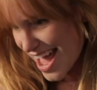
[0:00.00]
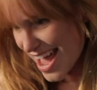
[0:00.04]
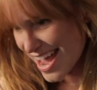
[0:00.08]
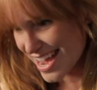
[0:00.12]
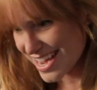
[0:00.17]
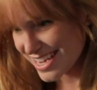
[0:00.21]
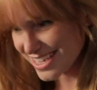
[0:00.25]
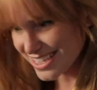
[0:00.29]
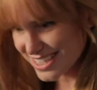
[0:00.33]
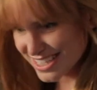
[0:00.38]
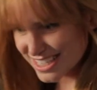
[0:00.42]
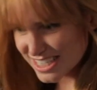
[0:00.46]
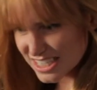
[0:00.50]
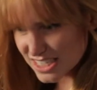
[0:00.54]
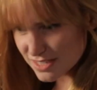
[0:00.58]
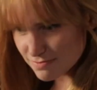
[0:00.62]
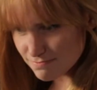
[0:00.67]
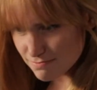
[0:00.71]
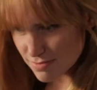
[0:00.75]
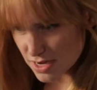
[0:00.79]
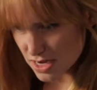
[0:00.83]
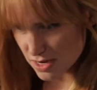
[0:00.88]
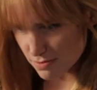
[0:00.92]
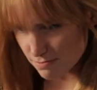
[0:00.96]
He'd
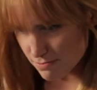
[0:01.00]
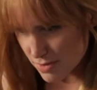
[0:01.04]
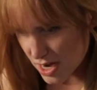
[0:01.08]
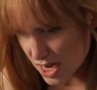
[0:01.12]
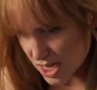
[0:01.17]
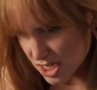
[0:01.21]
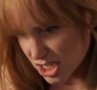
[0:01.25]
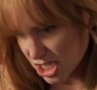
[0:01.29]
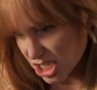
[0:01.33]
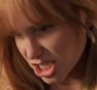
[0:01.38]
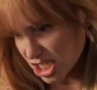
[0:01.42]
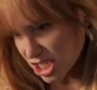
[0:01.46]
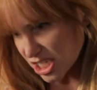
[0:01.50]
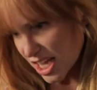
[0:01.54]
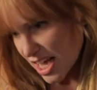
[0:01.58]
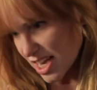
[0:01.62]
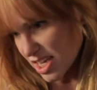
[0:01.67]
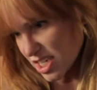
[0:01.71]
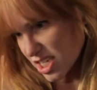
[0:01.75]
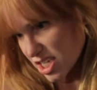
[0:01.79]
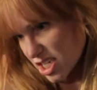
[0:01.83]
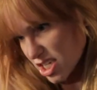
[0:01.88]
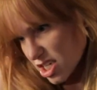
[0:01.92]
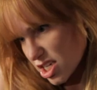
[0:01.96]
smell my
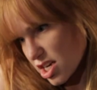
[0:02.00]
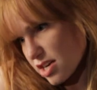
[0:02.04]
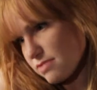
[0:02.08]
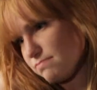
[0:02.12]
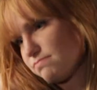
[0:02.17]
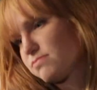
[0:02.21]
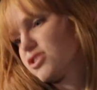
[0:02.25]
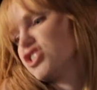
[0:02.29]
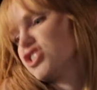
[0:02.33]
scent and come